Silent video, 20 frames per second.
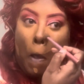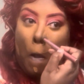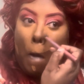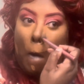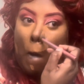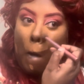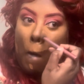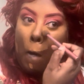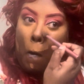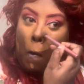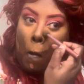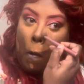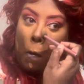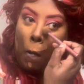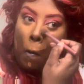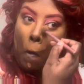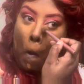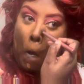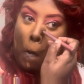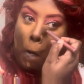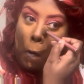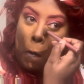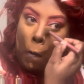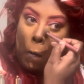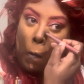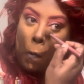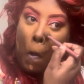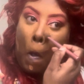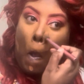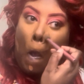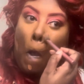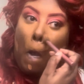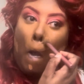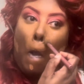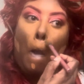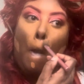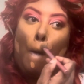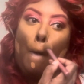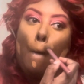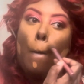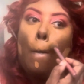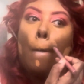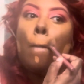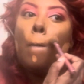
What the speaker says: I wanna know but she too down.